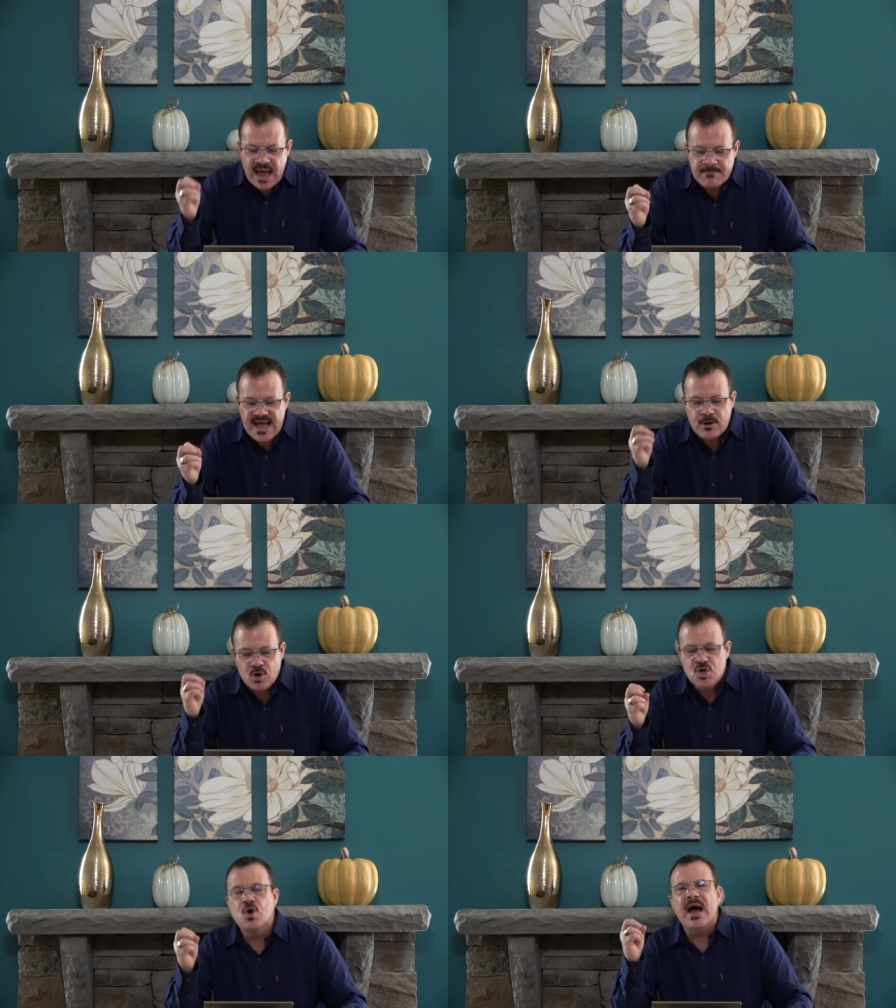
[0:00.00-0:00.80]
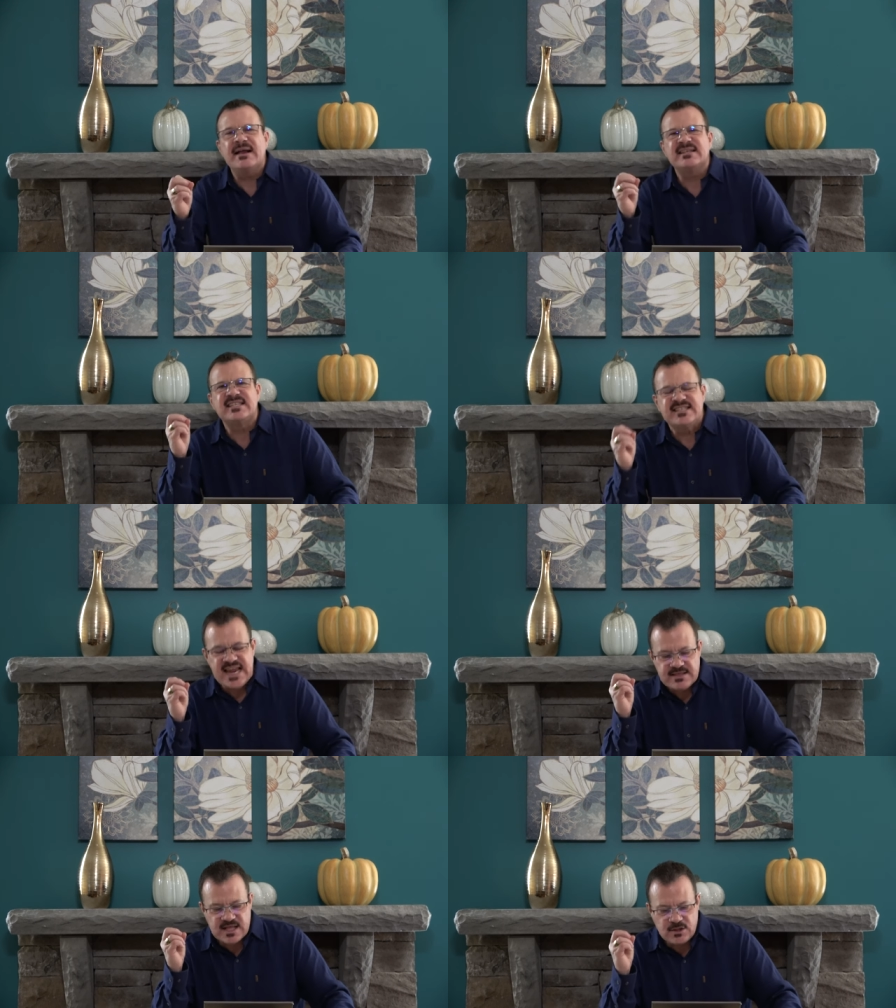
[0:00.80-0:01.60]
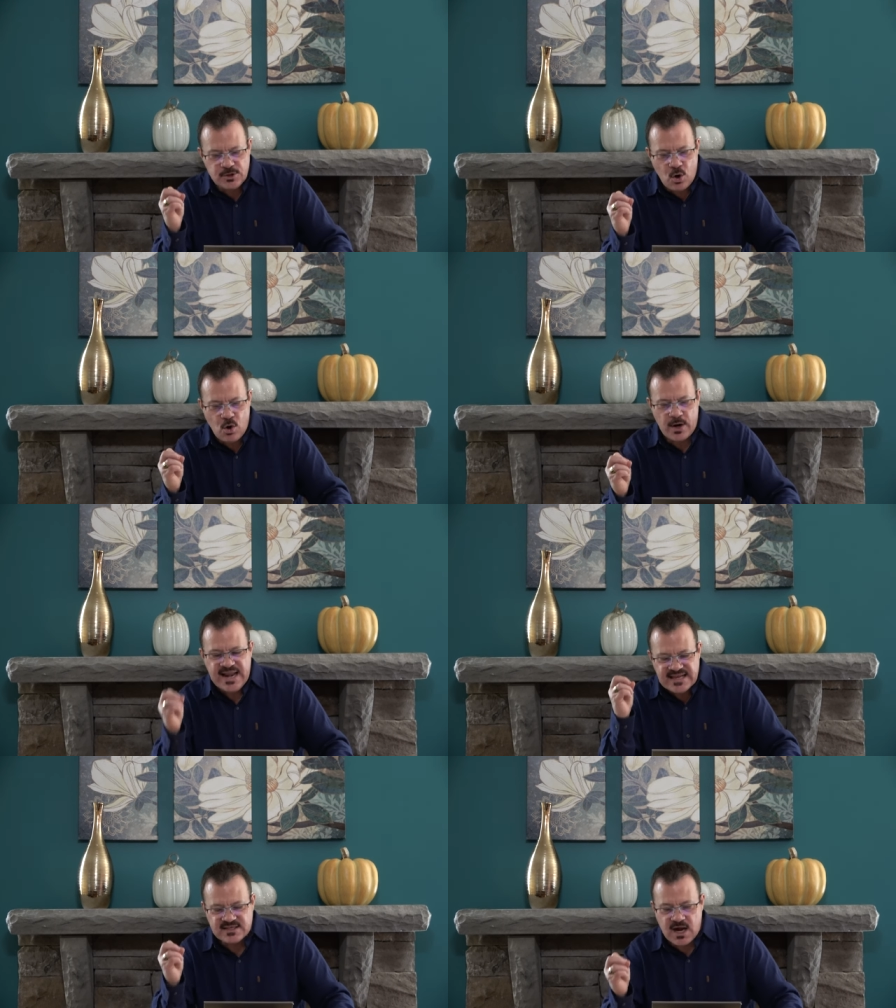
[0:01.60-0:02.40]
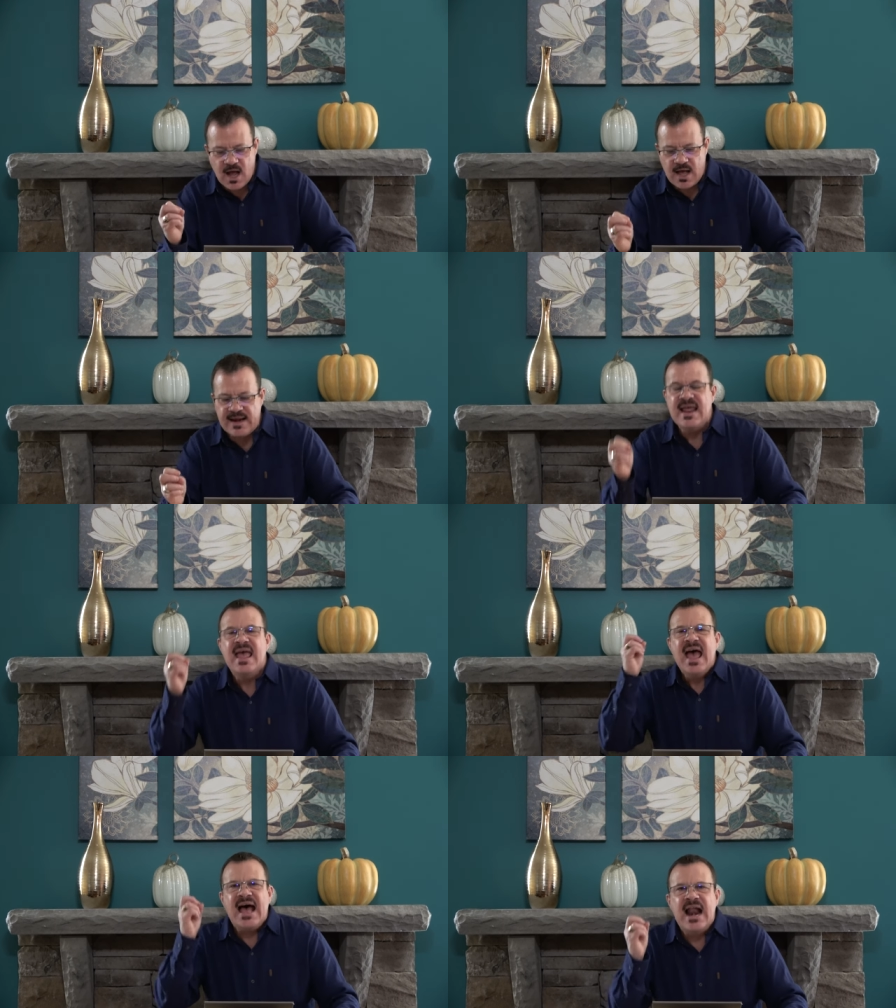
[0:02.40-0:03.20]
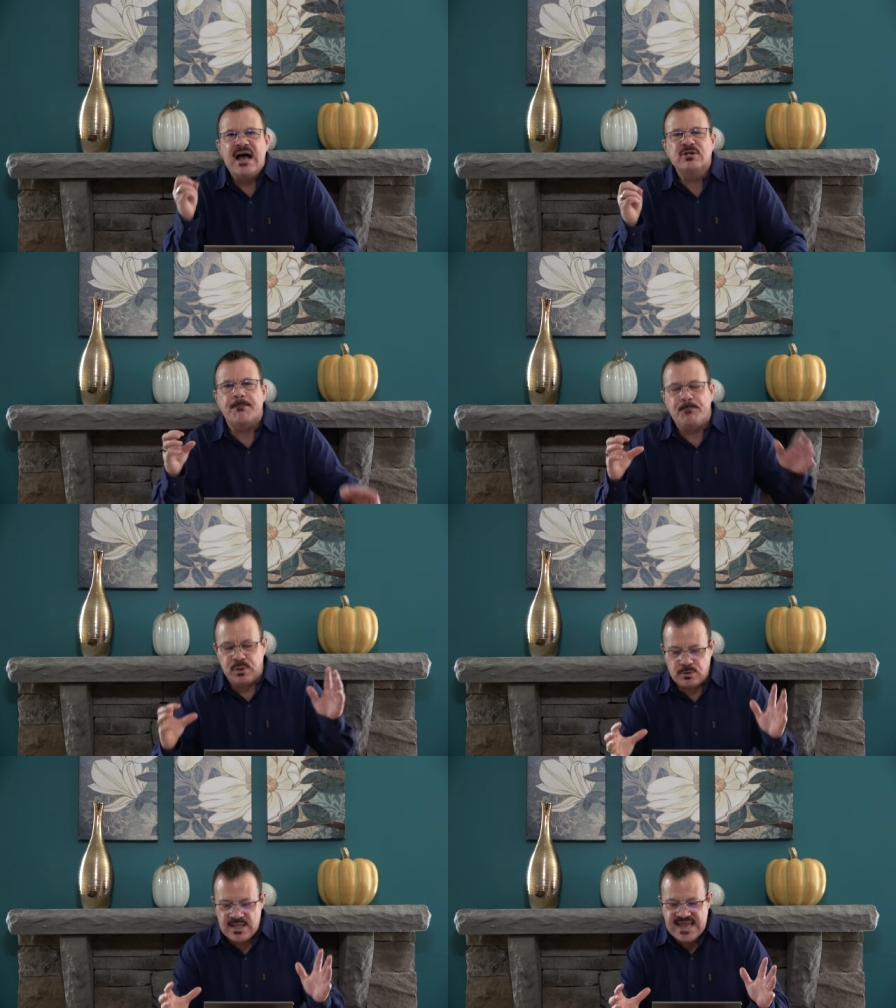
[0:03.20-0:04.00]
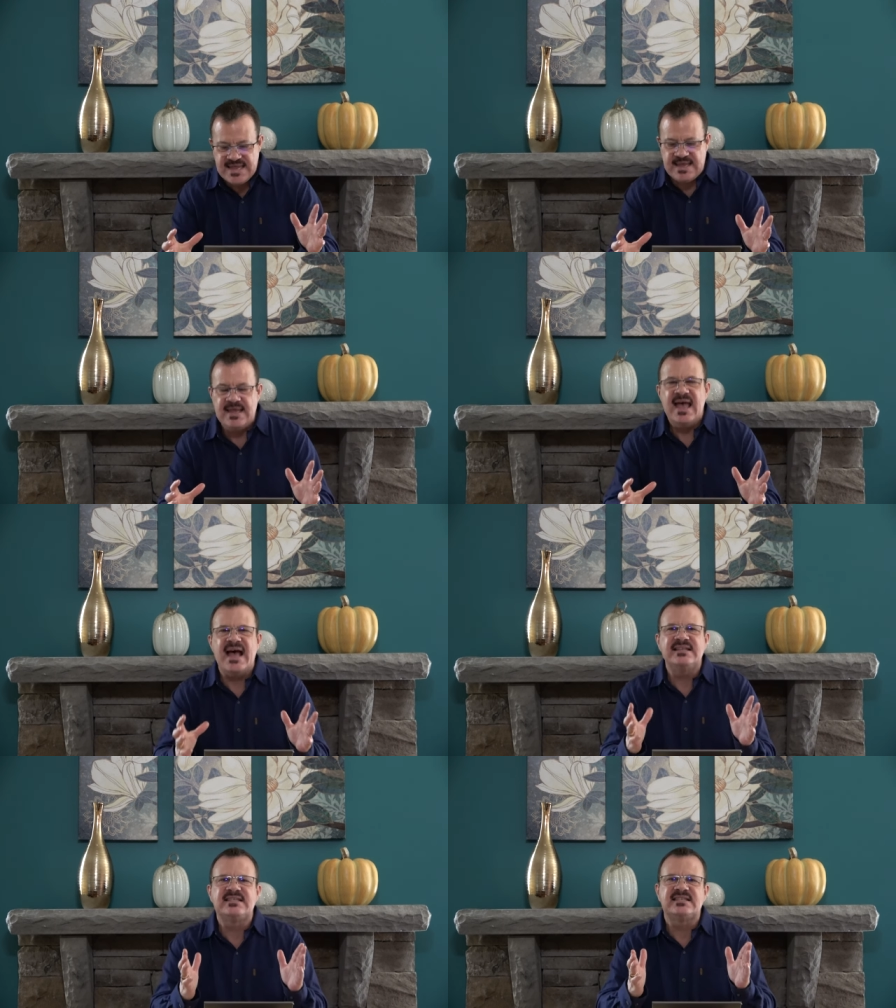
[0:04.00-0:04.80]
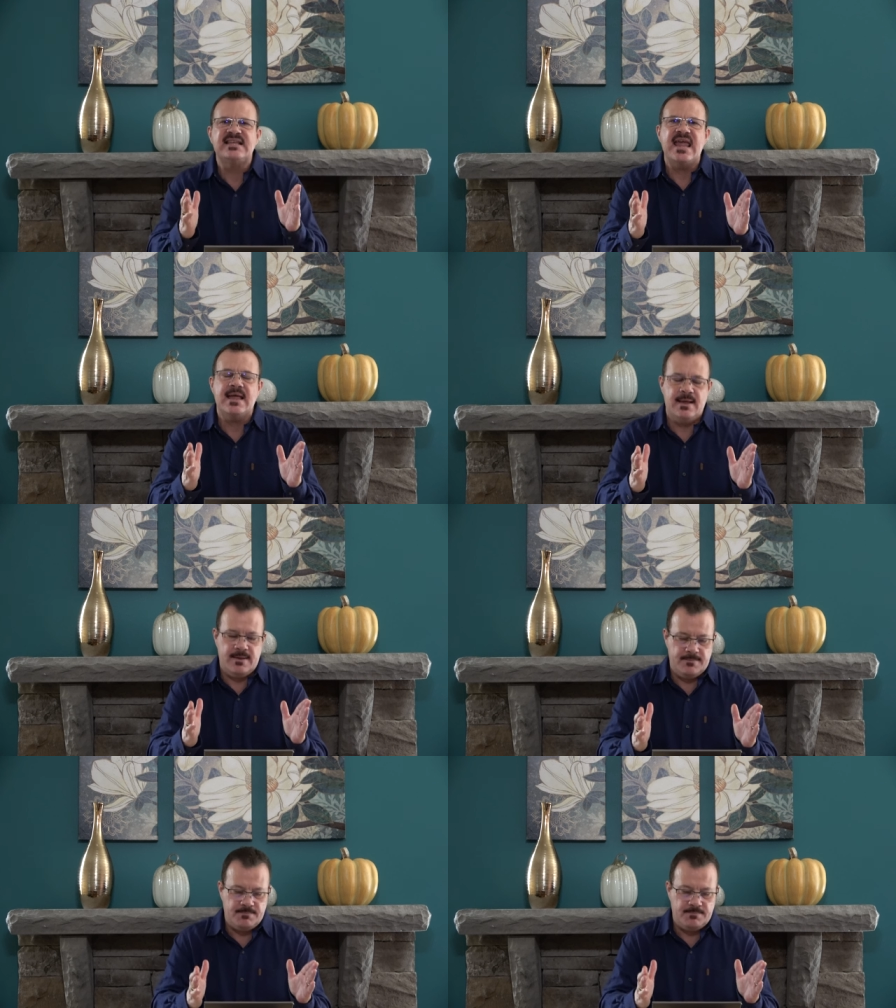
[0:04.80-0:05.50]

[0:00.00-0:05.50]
a man who knew how to seek the Lord, his God, and how to play and sing.